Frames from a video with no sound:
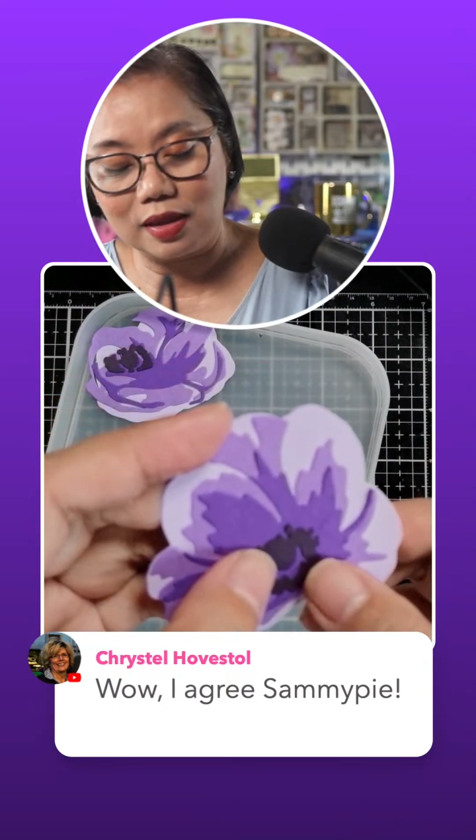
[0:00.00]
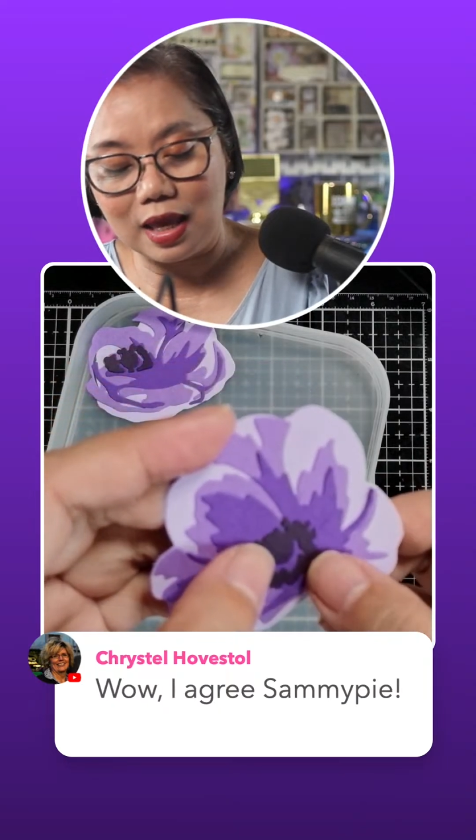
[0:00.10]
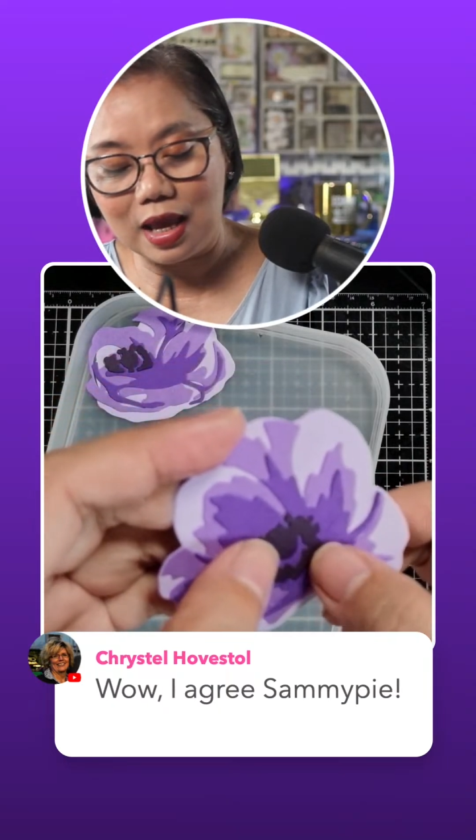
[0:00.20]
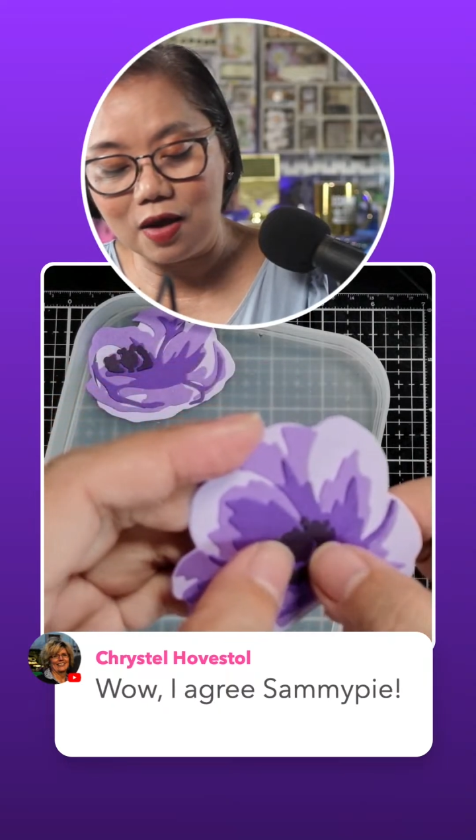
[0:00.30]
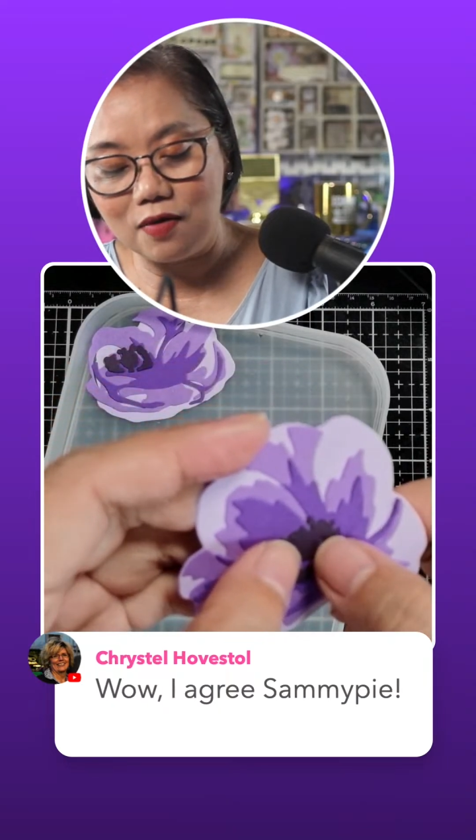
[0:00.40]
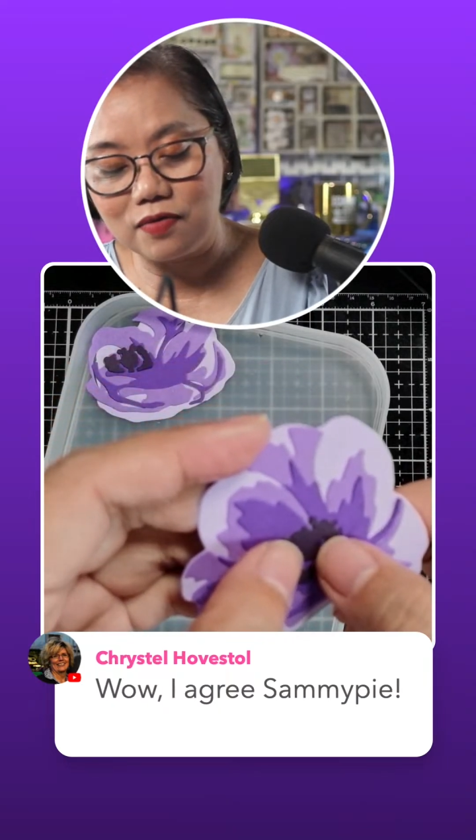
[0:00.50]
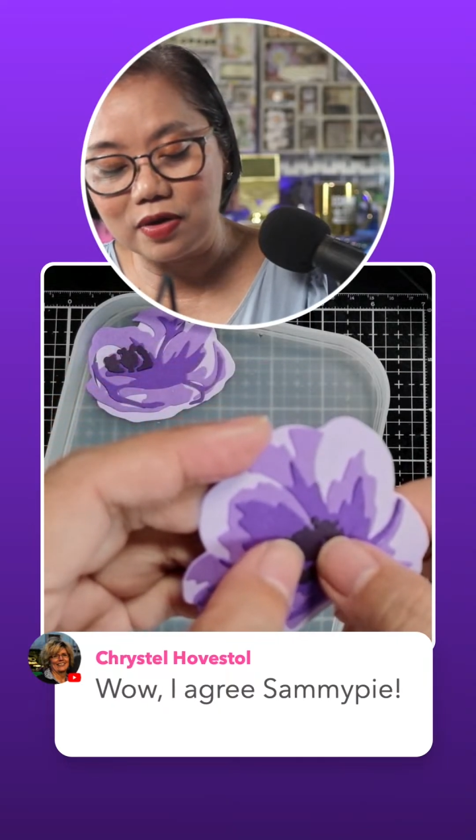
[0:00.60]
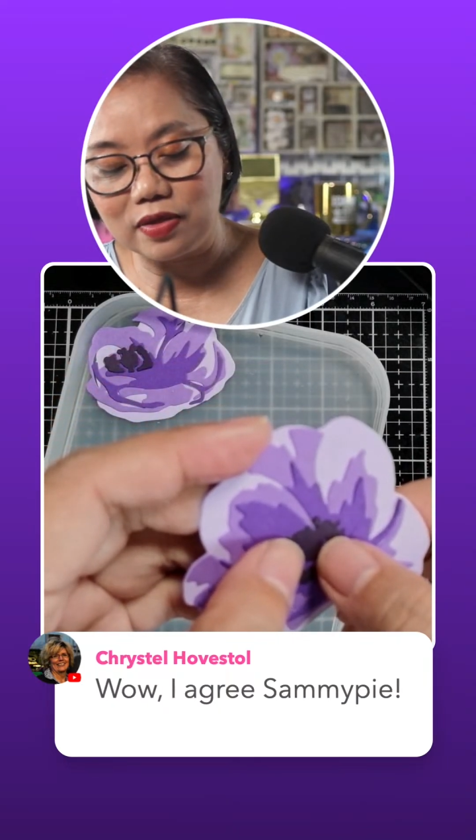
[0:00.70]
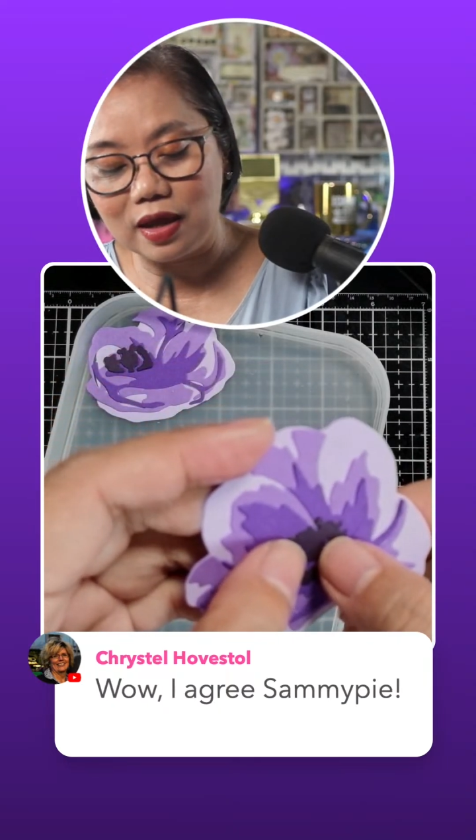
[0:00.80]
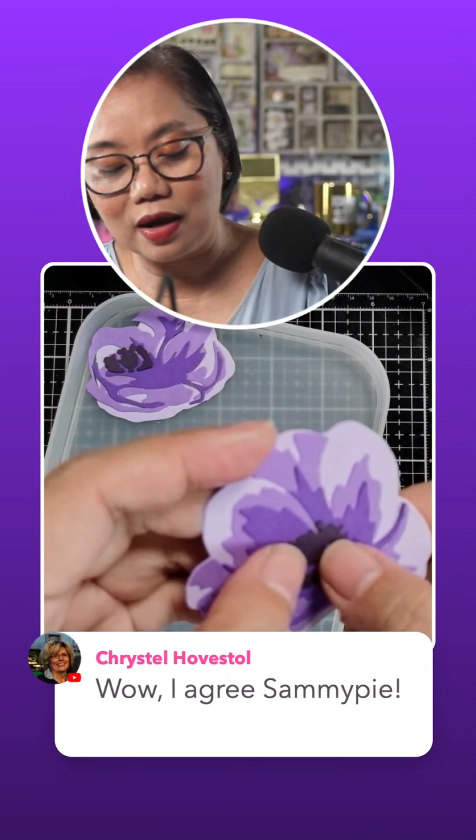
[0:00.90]
thing over
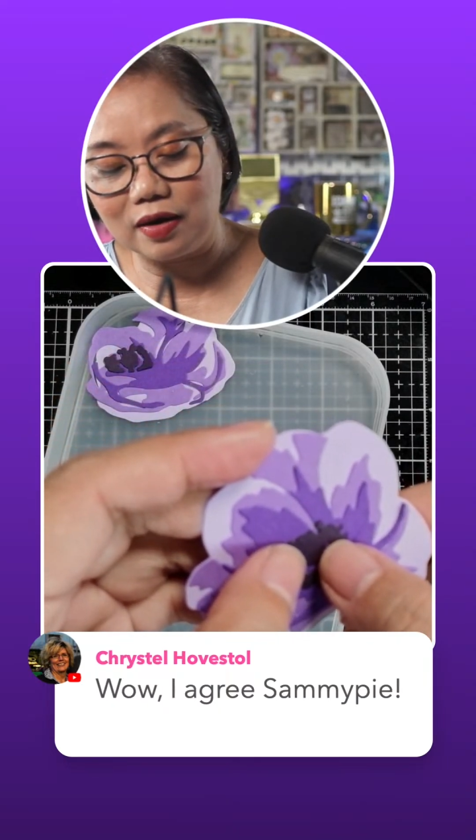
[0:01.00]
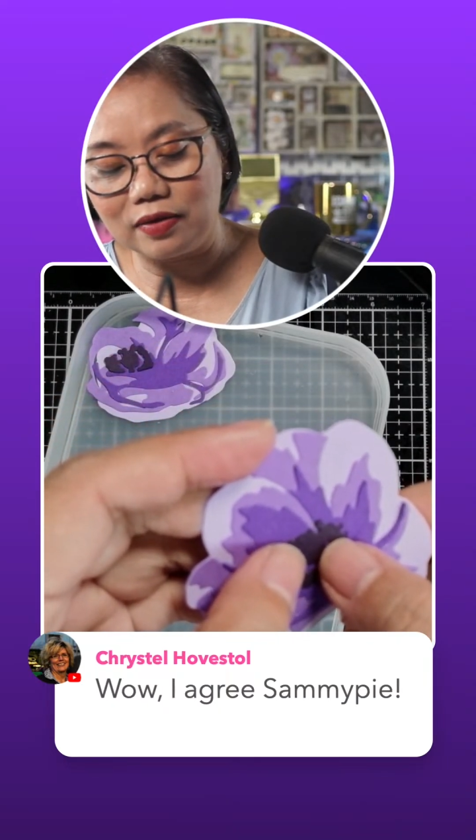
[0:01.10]
there,